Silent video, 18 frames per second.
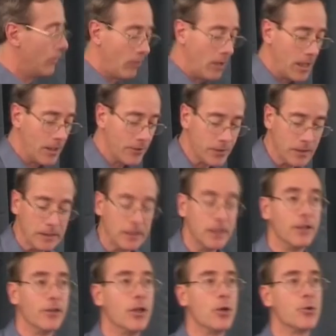round,
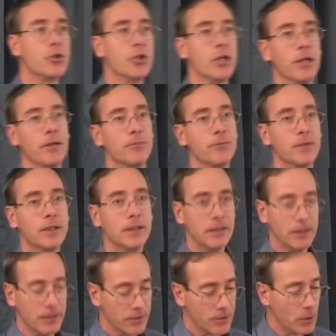no chin.
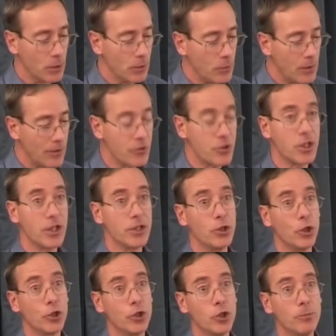So if you have a
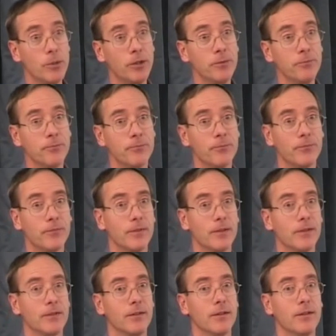chin, you're human.
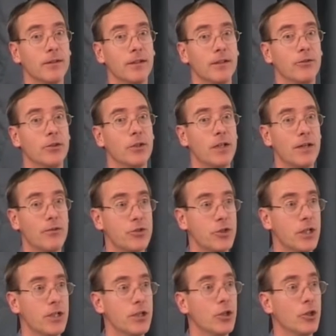If you don't have a
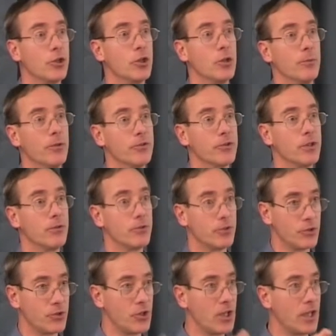chin, you're not human. So
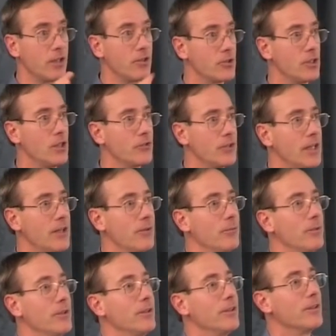just check yourselves
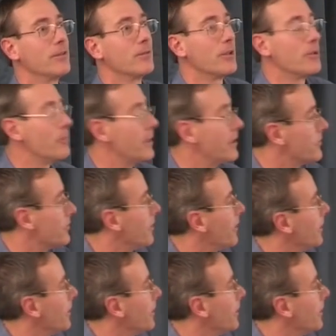out when you go to bed